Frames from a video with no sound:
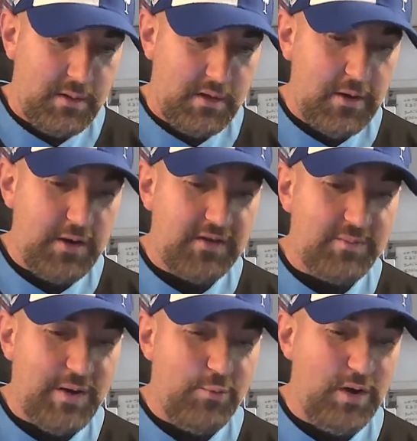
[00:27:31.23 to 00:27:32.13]
There is
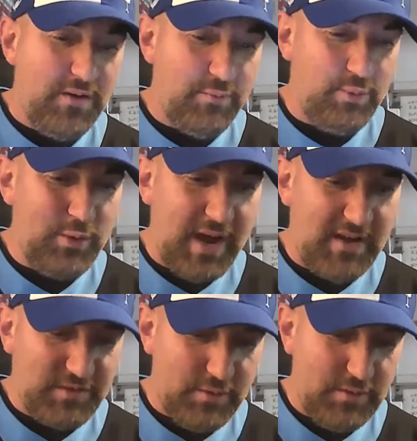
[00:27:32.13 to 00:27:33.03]
my wife. We'll
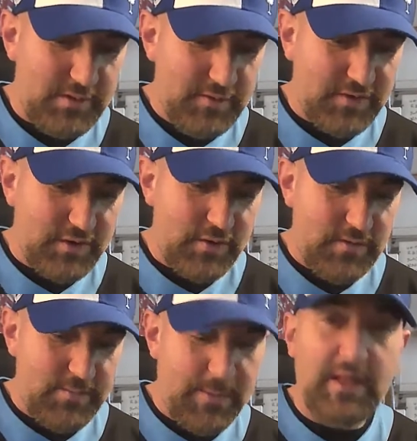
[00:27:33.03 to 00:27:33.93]
ask her. There's a
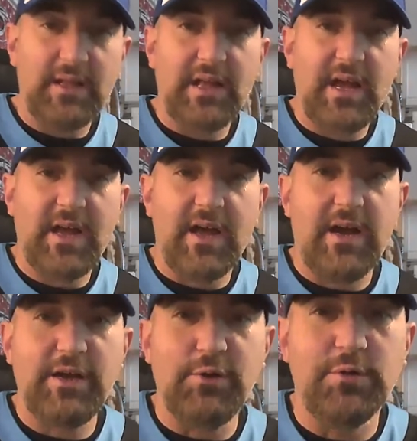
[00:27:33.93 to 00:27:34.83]
call. How
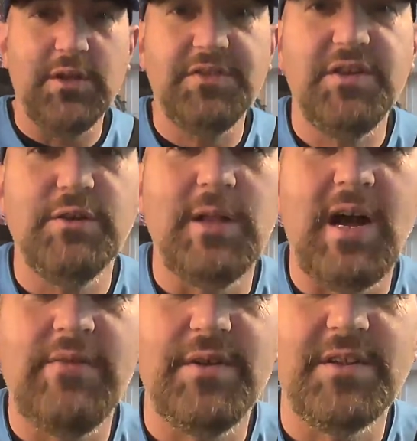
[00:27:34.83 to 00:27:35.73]
you doing, Lindsay? You're
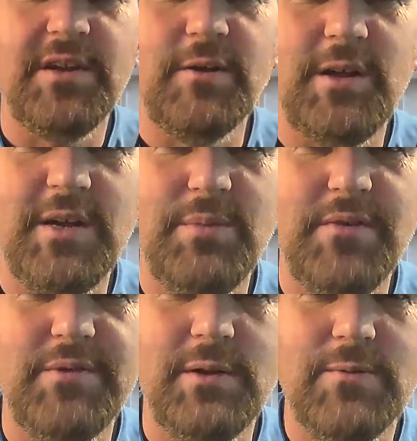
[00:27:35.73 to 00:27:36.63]
live on the Carolina
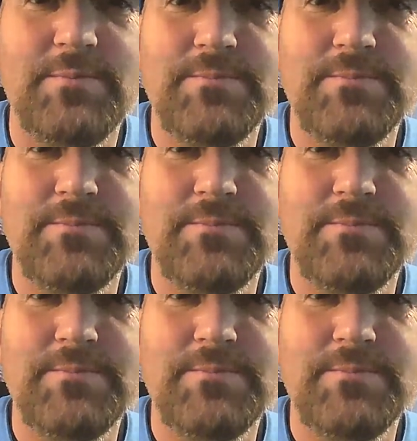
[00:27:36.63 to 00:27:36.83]
Buffalo.